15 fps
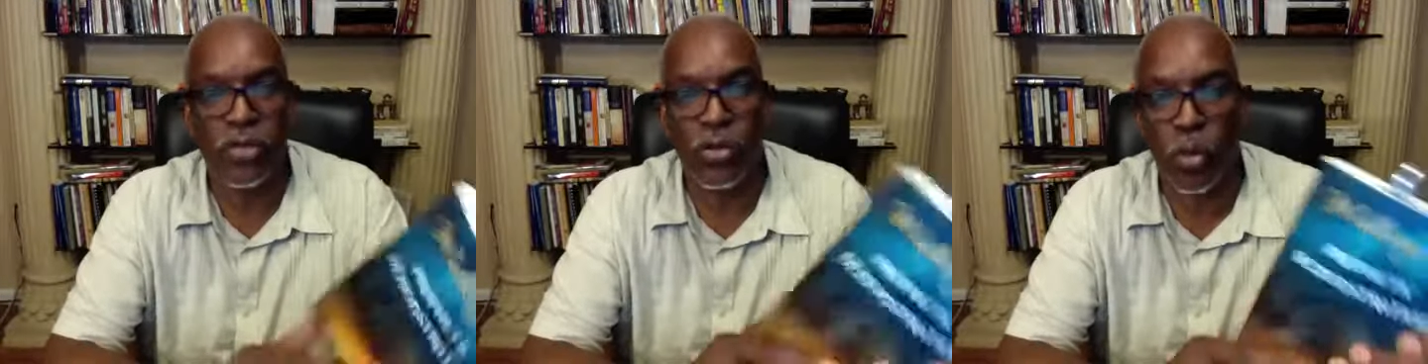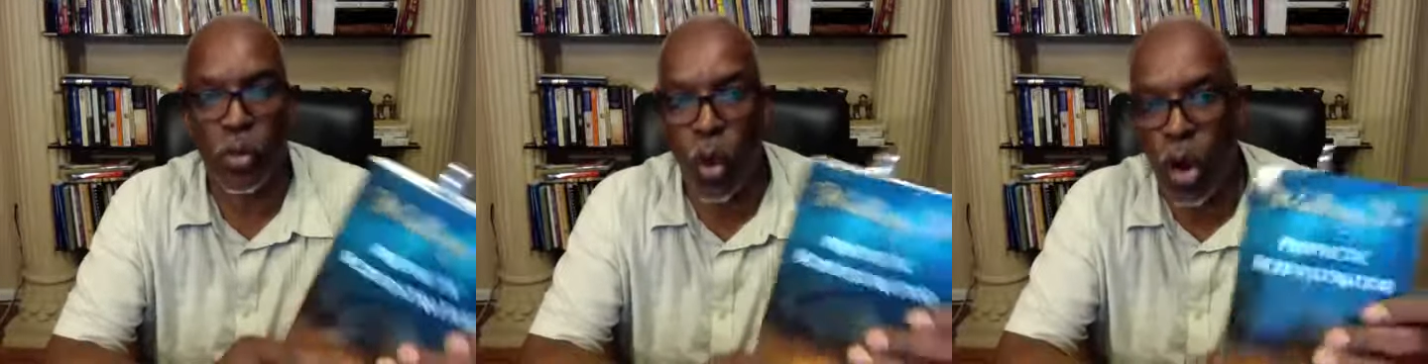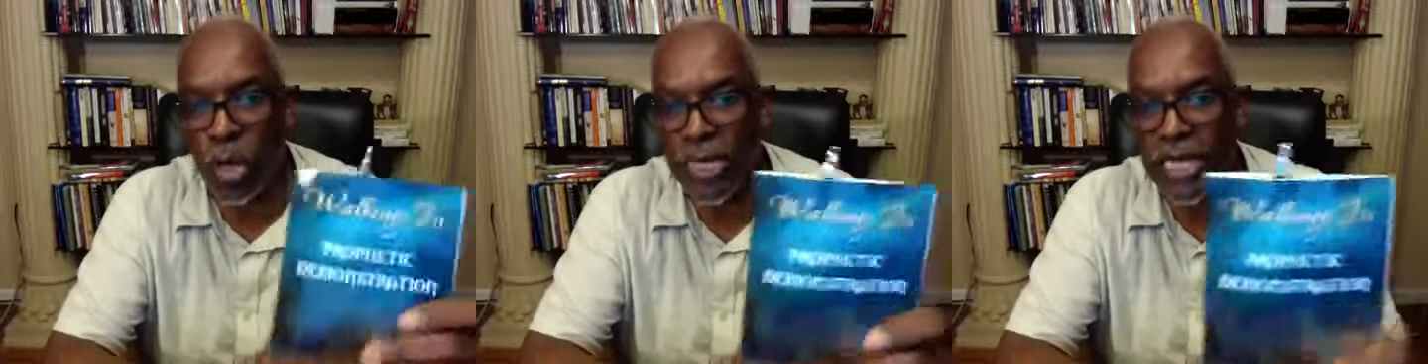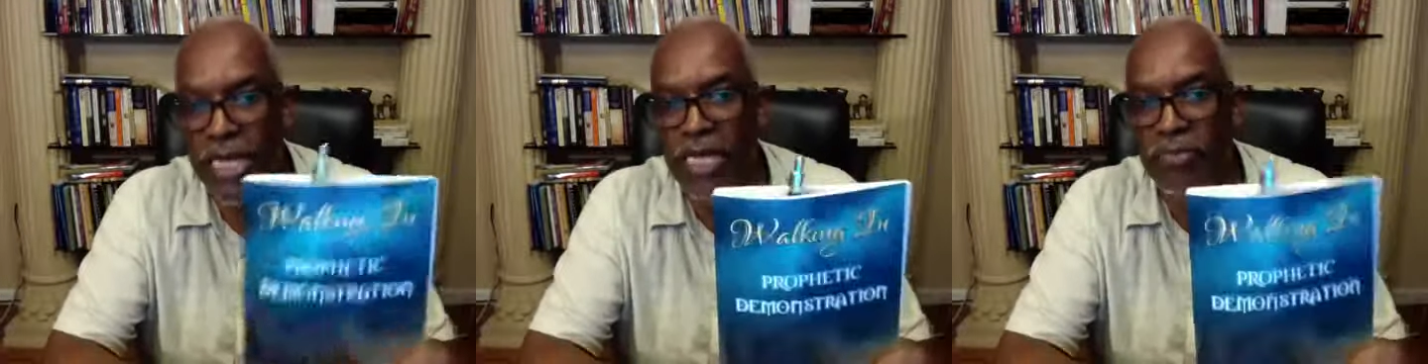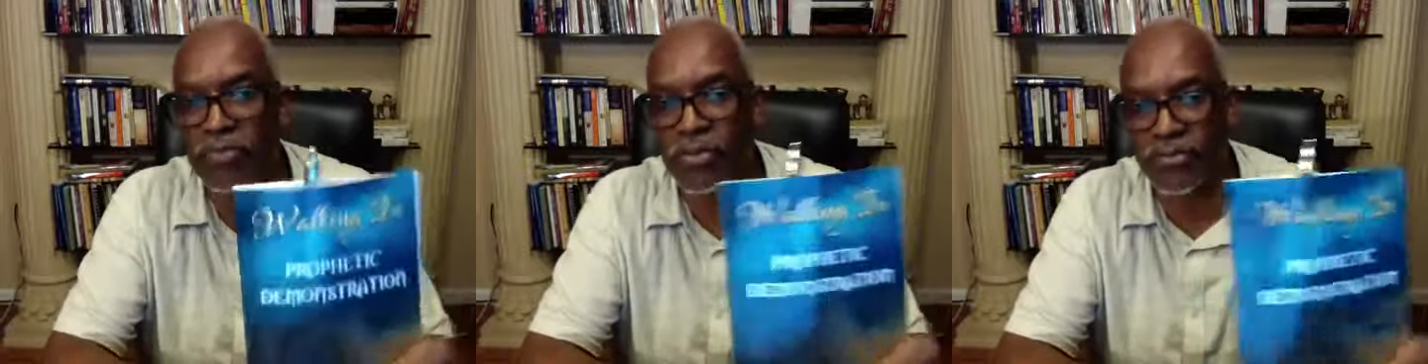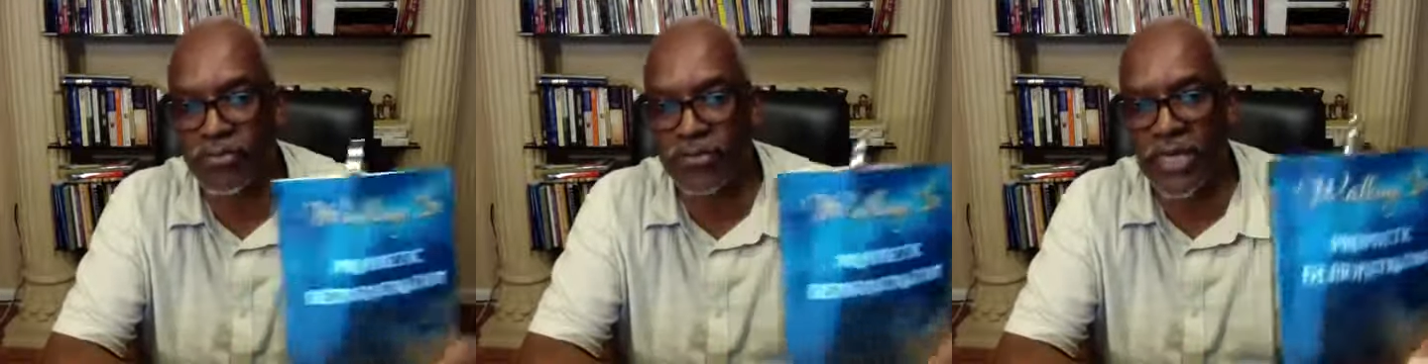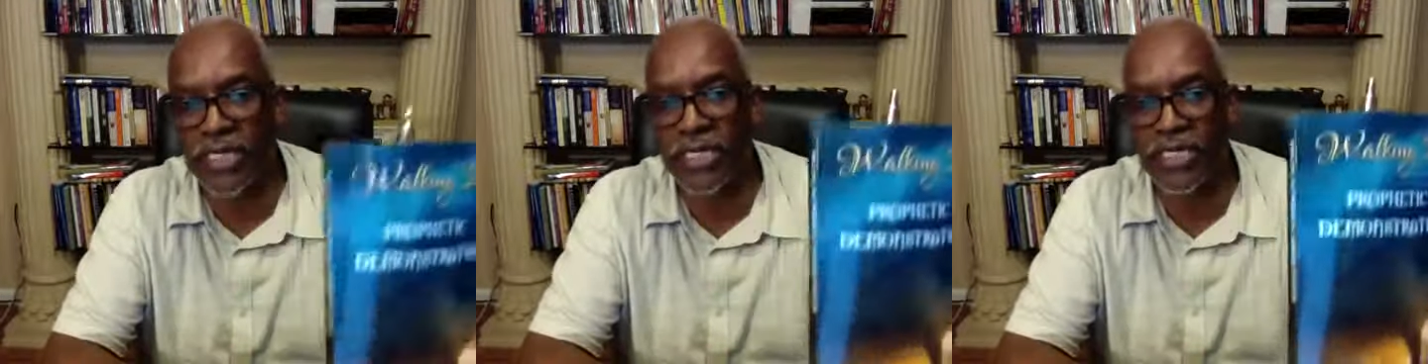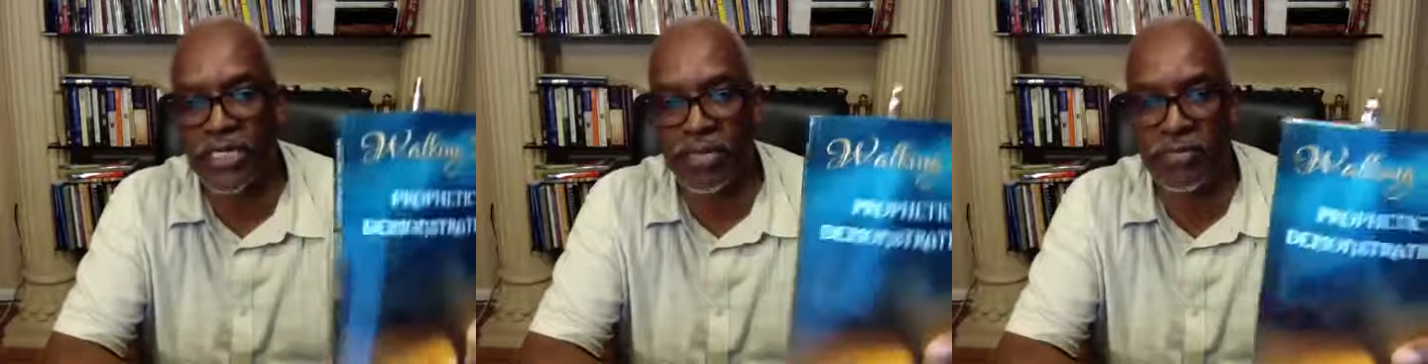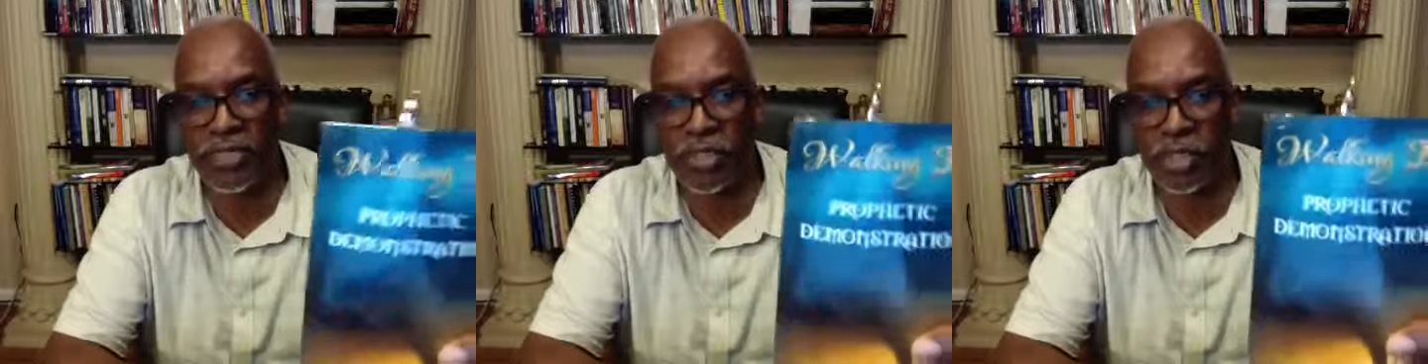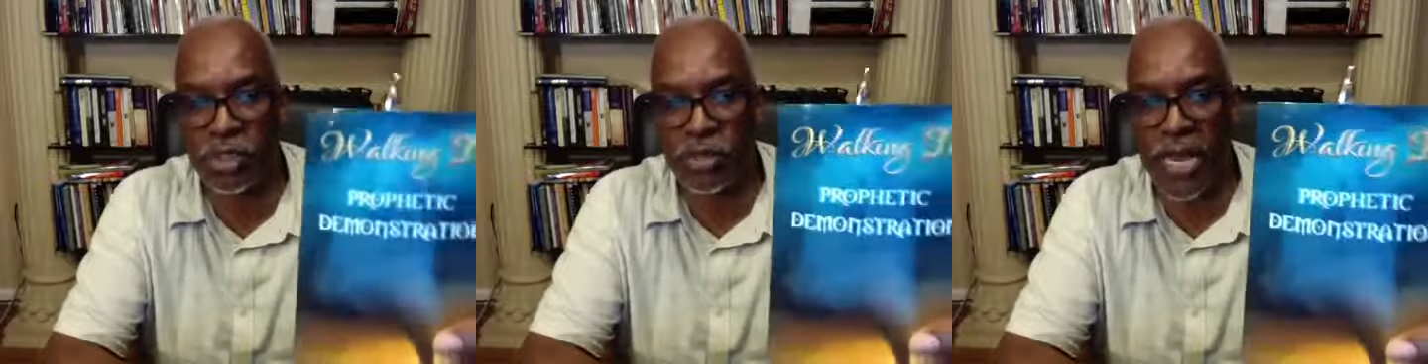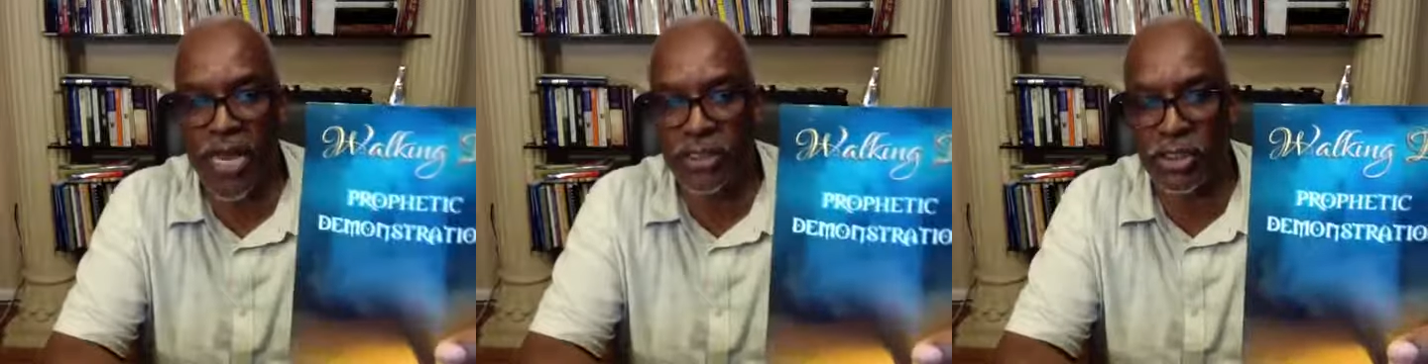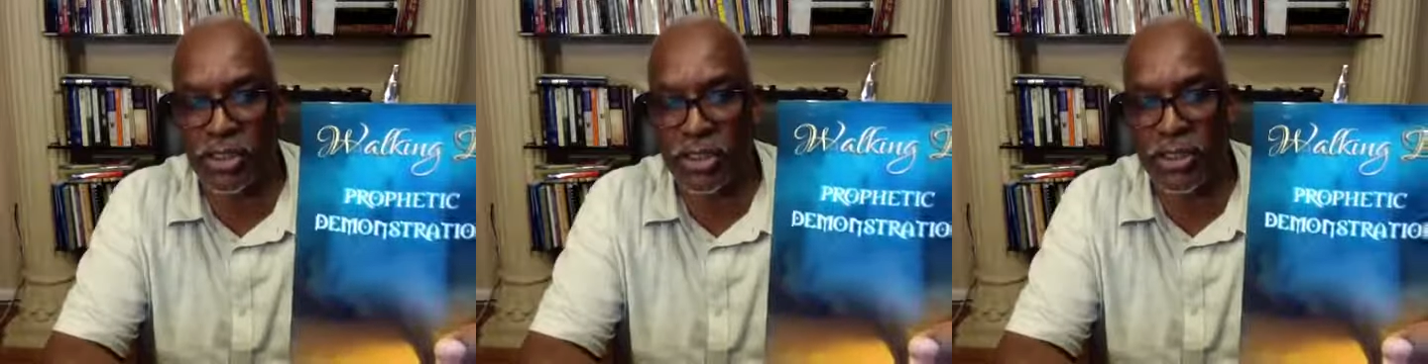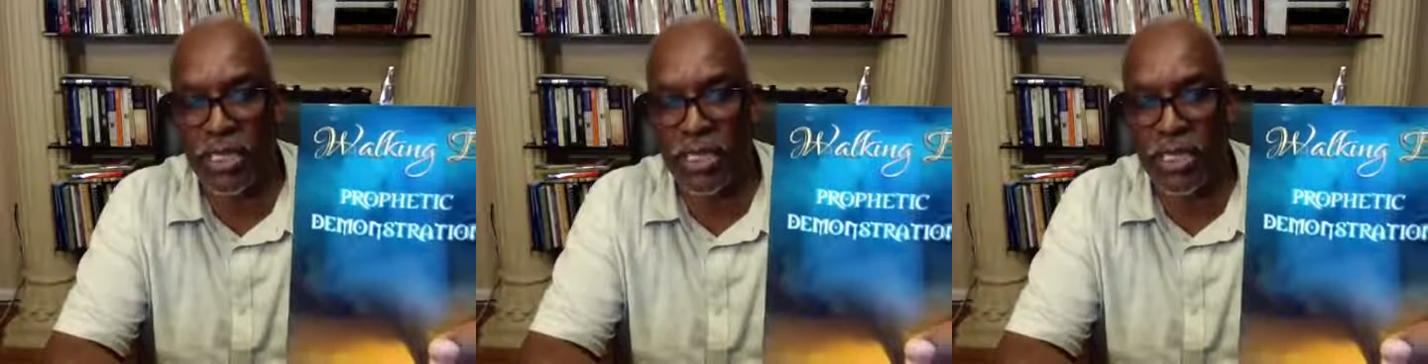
walking in prophetic demonstration.